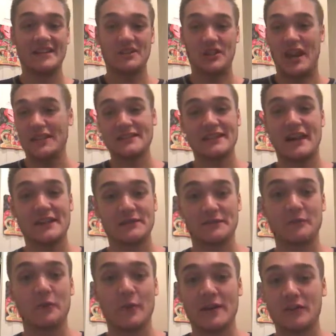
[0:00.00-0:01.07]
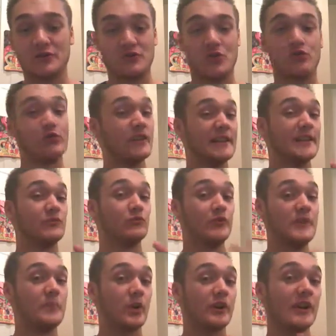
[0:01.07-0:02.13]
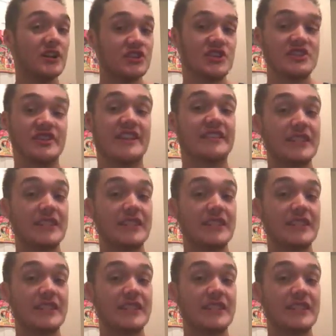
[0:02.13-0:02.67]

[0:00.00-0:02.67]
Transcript: chastised for it, and there's no really repercussions